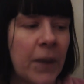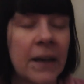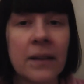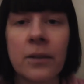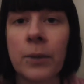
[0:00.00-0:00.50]

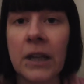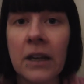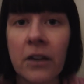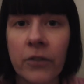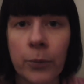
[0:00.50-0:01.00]
And at the
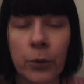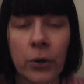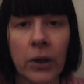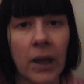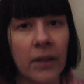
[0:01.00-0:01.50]
beginning of the
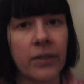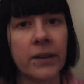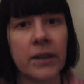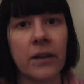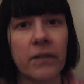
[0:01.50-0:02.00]
book,
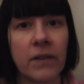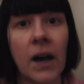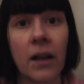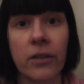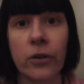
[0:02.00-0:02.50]
the
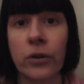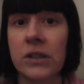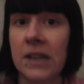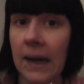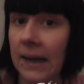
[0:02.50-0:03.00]
father
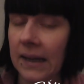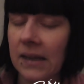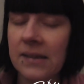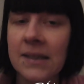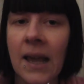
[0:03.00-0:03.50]

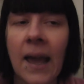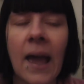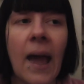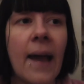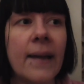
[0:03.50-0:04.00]
dies,
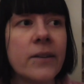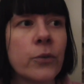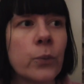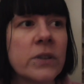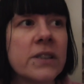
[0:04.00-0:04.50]
and
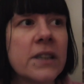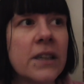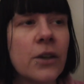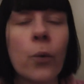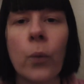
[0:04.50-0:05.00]
we
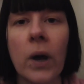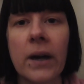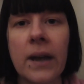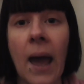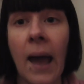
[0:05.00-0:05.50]
see
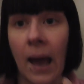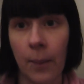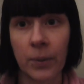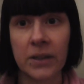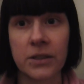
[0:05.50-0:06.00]
what
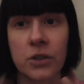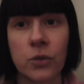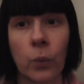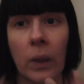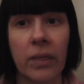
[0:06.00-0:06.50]
happens
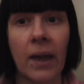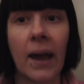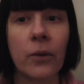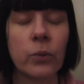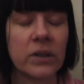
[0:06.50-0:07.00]
with
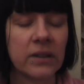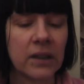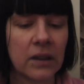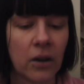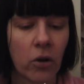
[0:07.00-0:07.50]
that. We
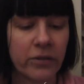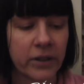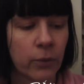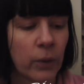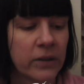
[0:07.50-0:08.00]
see the
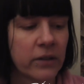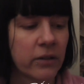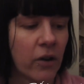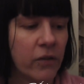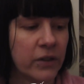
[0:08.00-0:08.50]
consequences
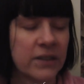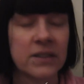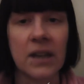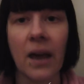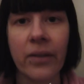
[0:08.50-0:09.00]
of his
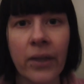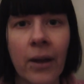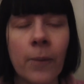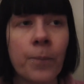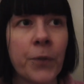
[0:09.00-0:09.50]
death,
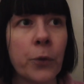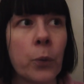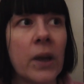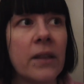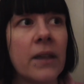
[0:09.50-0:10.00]
the
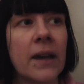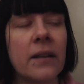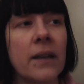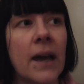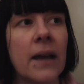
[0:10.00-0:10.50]
way
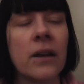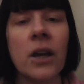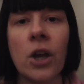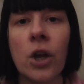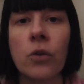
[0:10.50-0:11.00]
that that
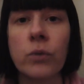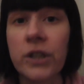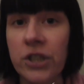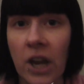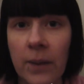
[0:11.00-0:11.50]

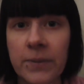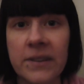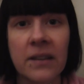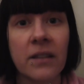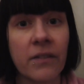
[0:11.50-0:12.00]

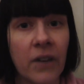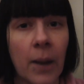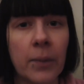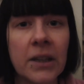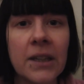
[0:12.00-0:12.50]
reshapes the
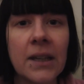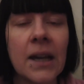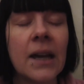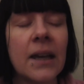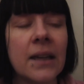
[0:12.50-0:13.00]
family
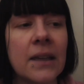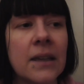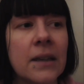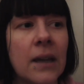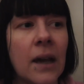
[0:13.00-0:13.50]

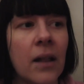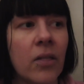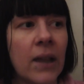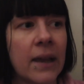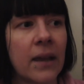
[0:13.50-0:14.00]
in
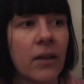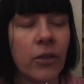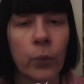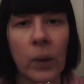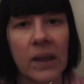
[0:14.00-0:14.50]
like
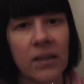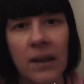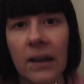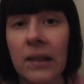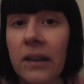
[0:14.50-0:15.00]
the way
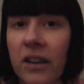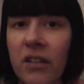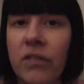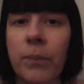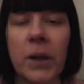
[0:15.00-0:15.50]
they
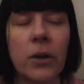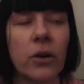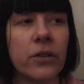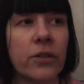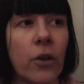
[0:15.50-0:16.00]
live, but
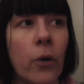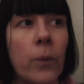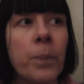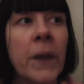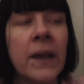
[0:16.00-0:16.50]

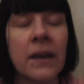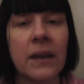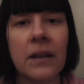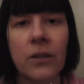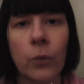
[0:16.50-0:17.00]
also
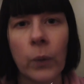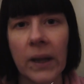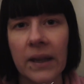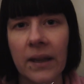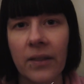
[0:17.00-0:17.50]
in the
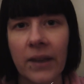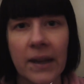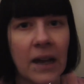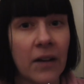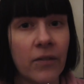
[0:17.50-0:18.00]
way
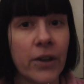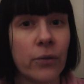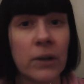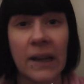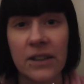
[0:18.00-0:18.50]
they have their
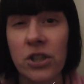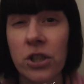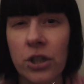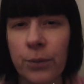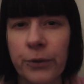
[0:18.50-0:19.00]

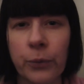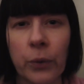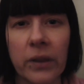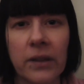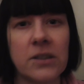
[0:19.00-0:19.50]
relationships
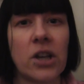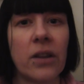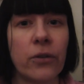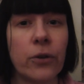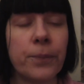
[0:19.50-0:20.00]
with each
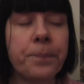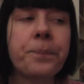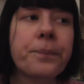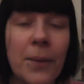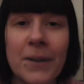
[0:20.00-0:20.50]
other.
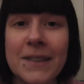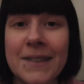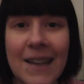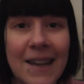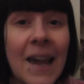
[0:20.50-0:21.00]
I
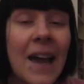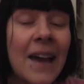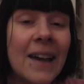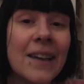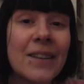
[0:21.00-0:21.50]
must say,
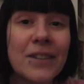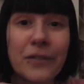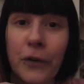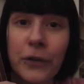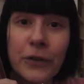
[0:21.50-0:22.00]
in this
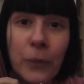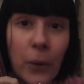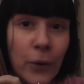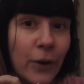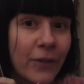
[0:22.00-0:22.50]
first
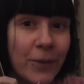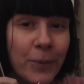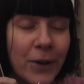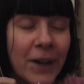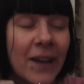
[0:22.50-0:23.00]
quarter of the
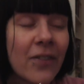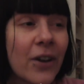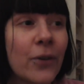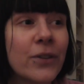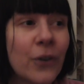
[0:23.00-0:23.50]
book,
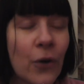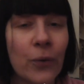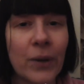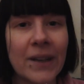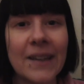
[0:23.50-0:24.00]
there is
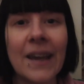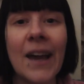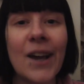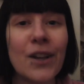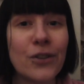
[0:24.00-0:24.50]
already
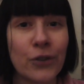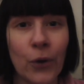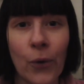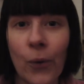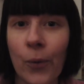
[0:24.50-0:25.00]

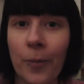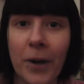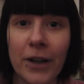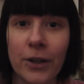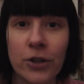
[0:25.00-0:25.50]
so
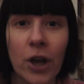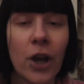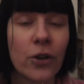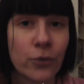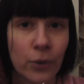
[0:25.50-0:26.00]
much
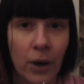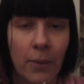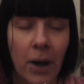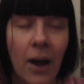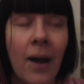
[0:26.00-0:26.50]

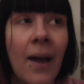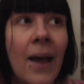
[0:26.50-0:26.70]
drama.